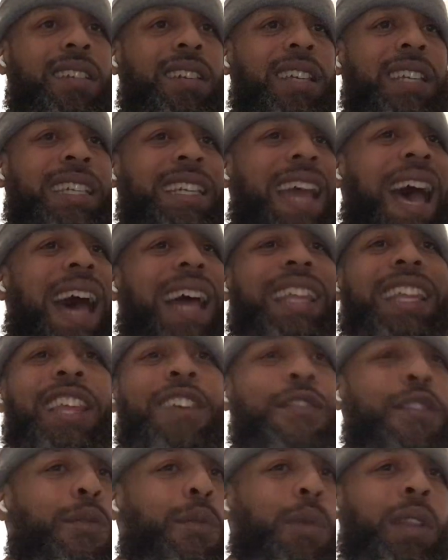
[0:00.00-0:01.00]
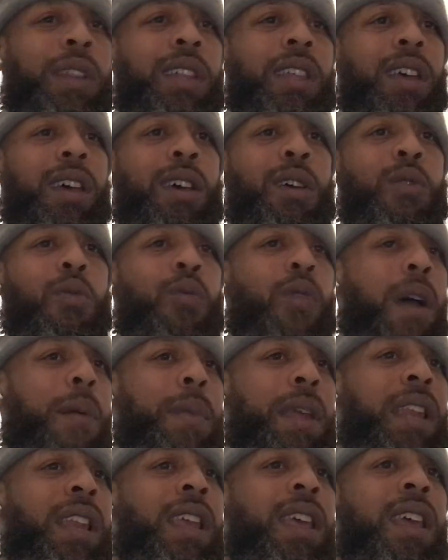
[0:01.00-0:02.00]
not living with the
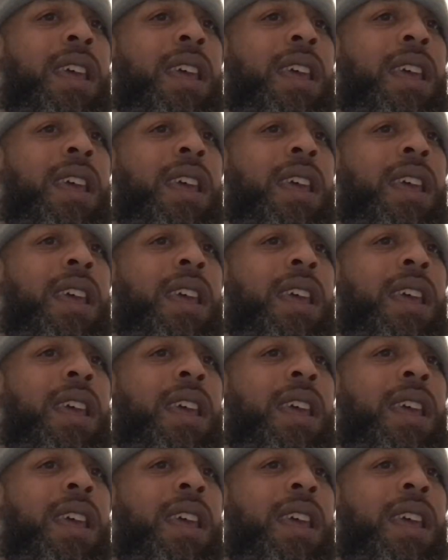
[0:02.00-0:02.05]
woman,